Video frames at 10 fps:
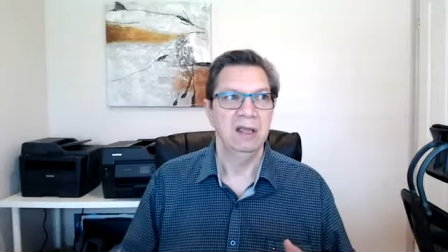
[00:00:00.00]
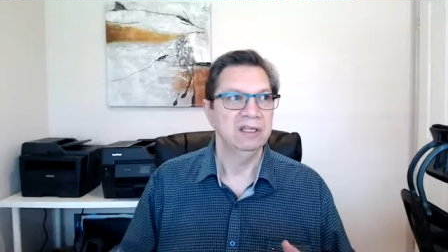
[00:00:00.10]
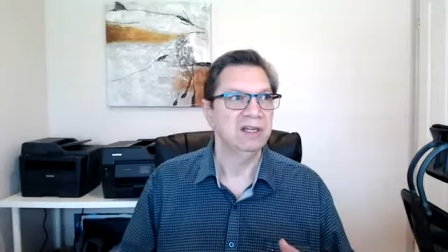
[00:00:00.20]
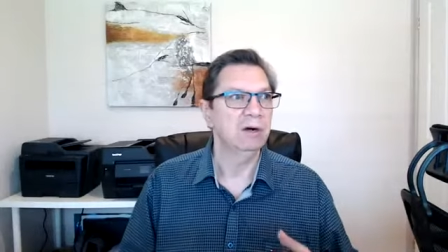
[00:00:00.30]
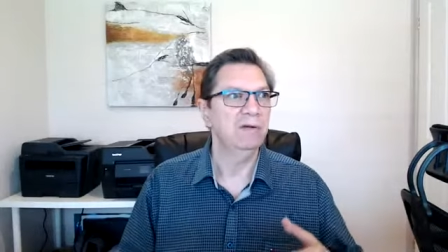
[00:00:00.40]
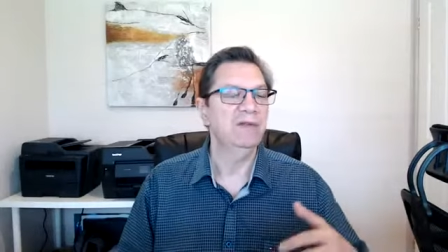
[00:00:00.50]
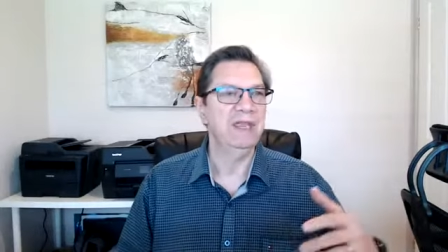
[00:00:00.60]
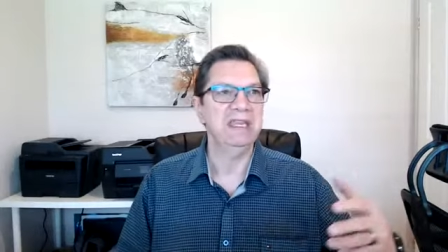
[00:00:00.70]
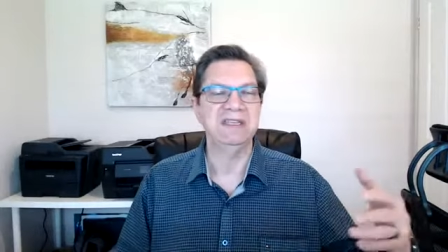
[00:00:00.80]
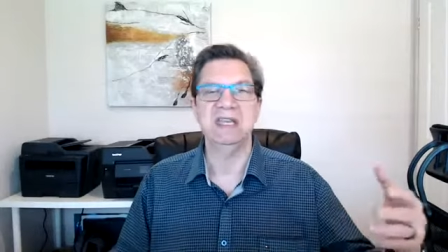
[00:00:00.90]
certain
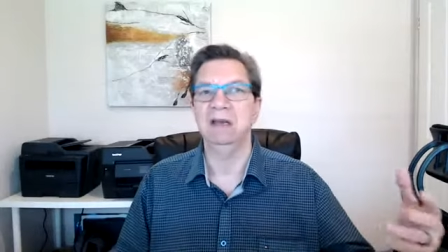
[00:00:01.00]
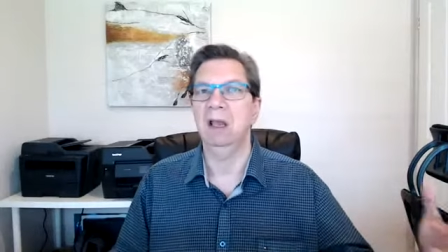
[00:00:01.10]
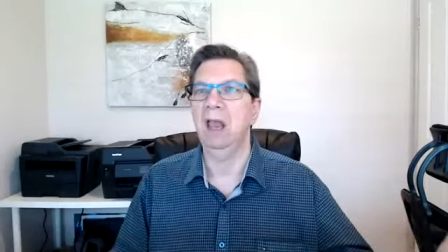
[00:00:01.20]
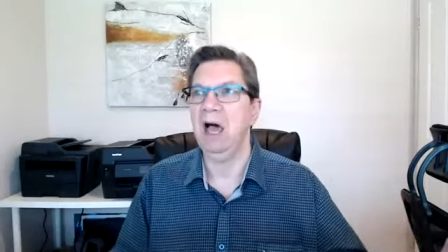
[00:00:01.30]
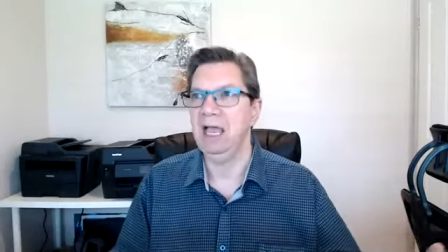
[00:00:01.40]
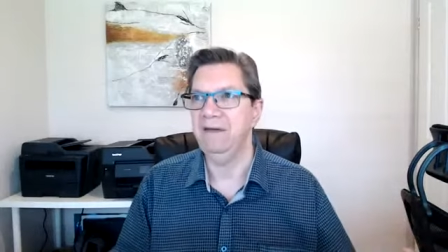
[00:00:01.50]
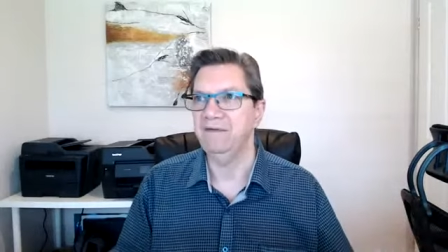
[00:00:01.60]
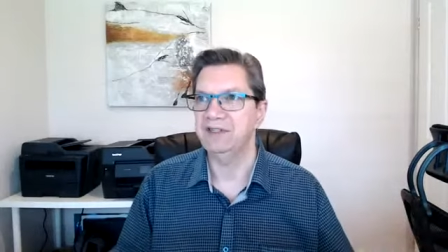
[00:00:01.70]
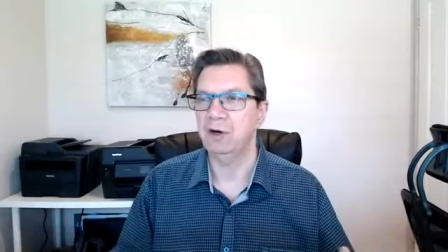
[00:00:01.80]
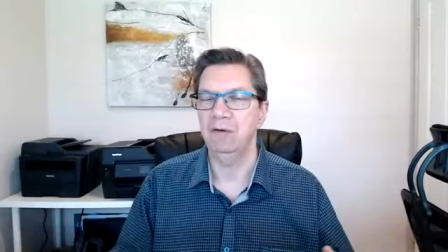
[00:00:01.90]
things in life
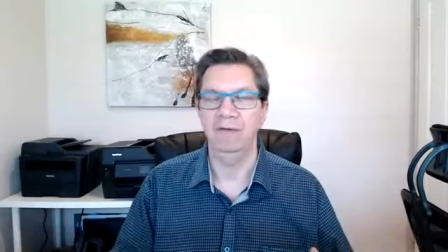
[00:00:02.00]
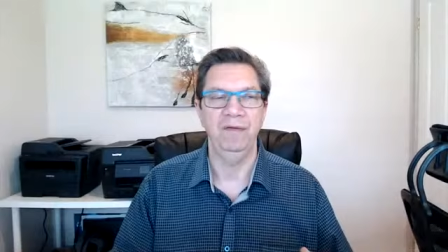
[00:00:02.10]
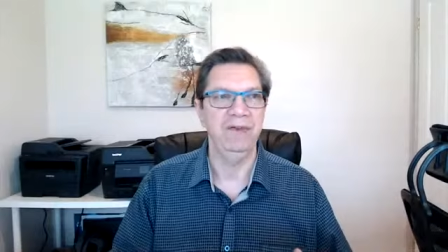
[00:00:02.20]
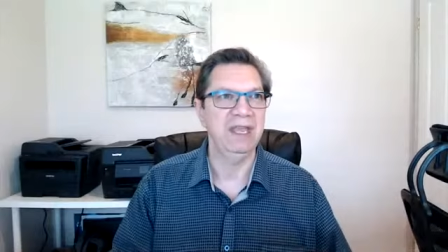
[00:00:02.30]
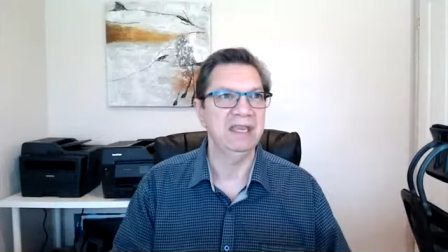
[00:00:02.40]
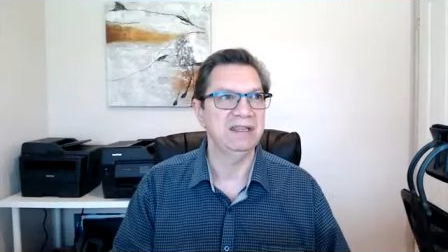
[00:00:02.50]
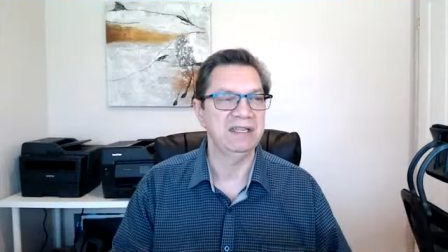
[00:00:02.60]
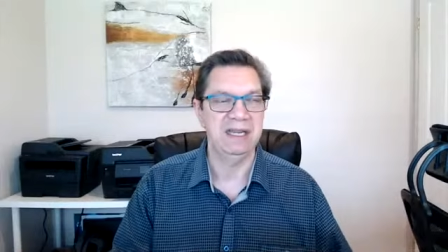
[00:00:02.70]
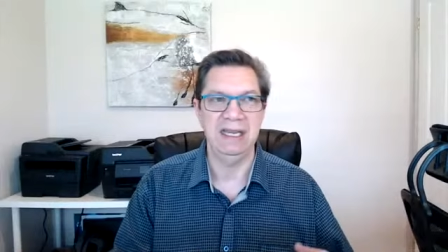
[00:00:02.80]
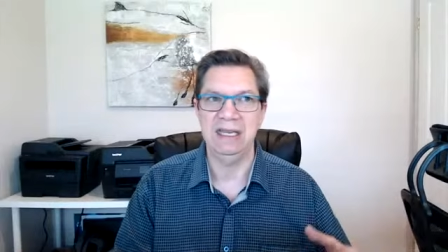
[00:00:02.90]
certain
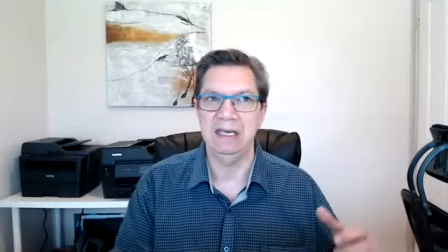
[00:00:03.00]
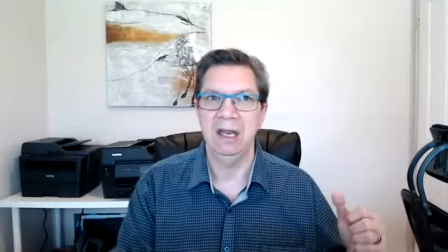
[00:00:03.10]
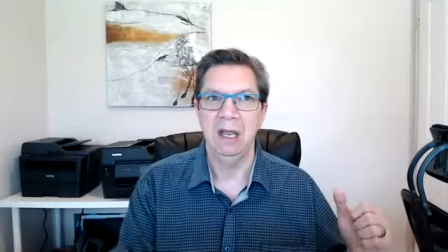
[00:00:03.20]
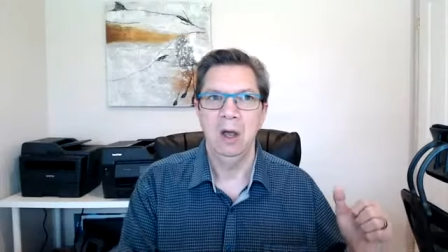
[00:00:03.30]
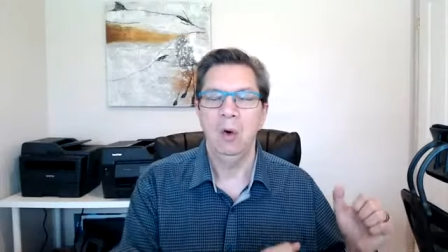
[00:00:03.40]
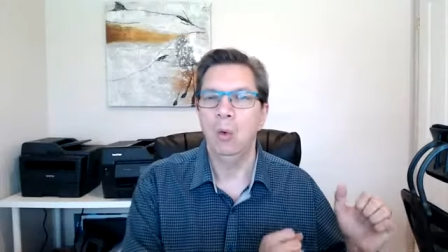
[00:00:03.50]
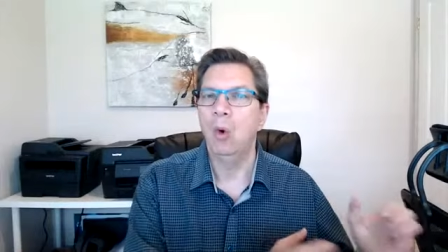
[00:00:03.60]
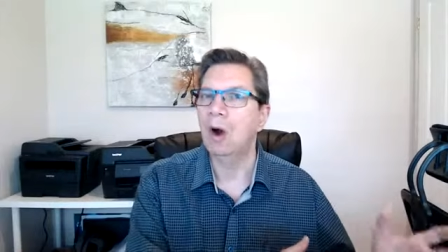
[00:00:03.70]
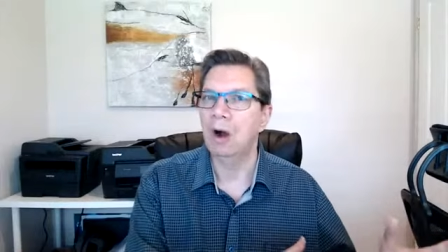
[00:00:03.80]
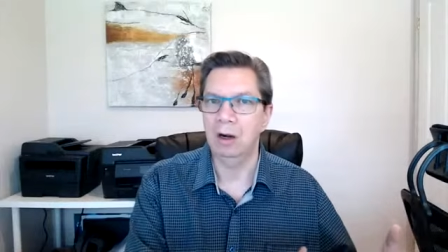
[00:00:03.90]
things in
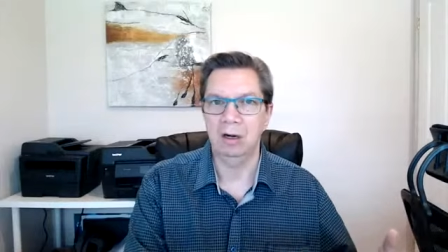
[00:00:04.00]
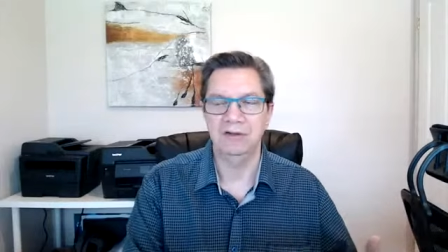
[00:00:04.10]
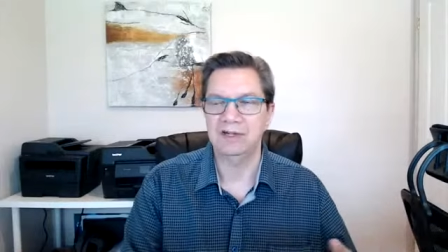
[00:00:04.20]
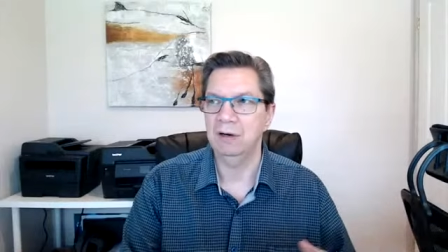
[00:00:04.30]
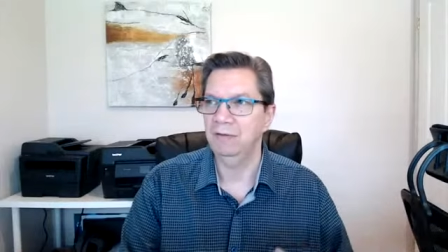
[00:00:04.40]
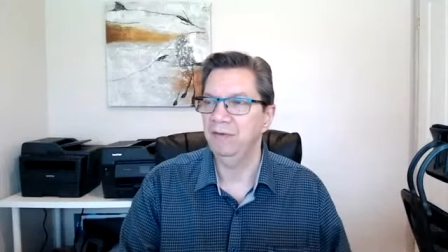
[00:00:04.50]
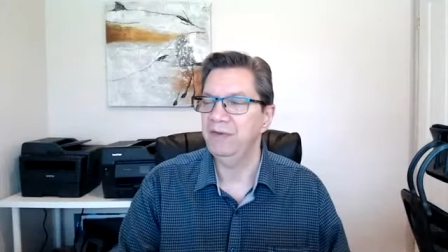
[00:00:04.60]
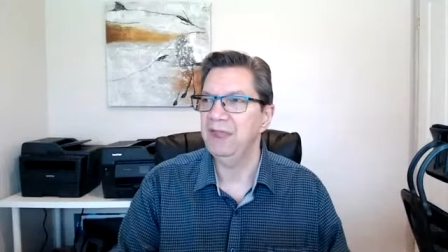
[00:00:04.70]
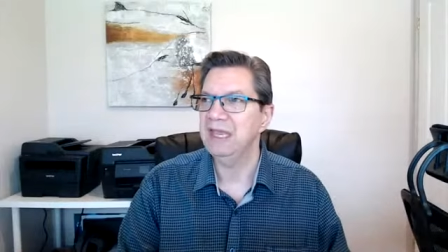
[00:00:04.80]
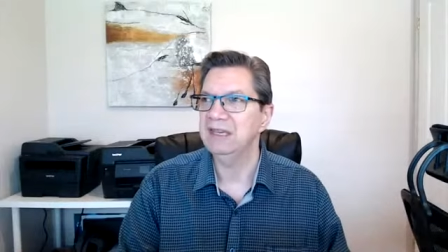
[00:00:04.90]
work certain
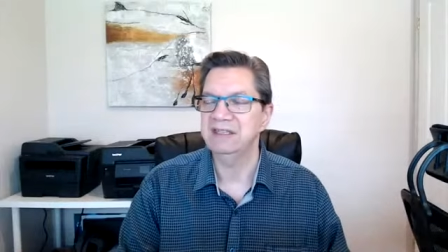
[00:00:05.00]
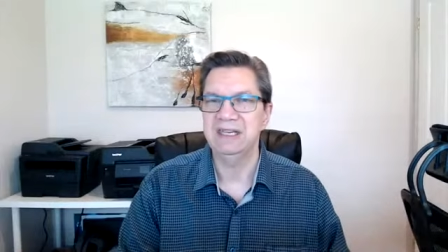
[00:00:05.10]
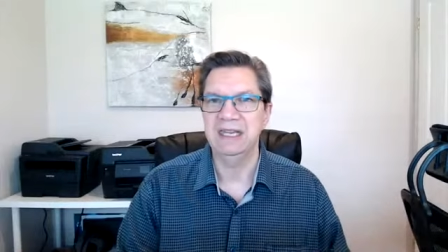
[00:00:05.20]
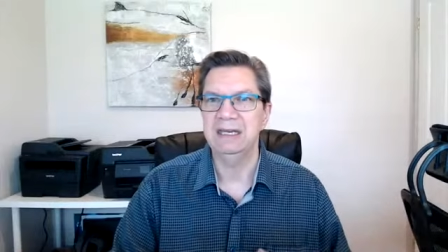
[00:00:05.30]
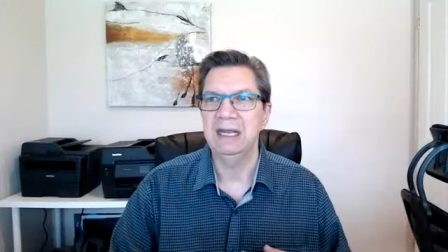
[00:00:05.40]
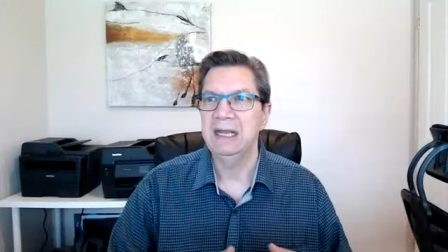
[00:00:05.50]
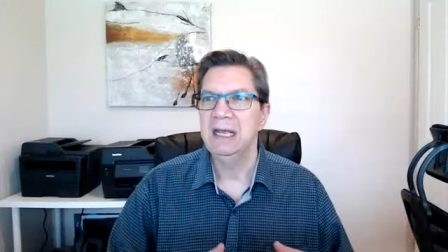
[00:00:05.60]
things in